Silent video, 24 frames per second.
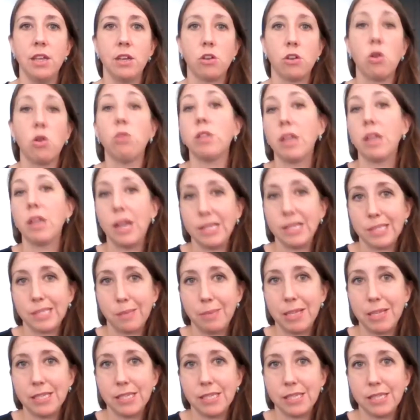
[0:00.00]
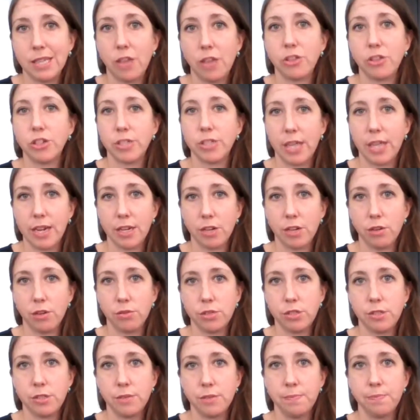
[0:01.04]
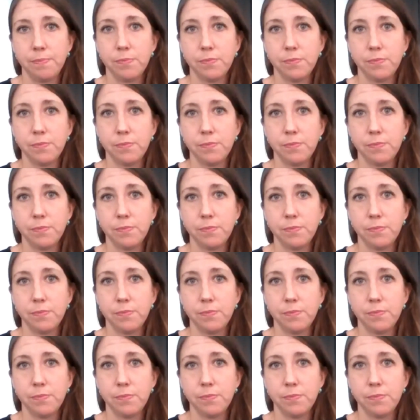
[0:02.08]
colonoscopies is how they're diagnosed.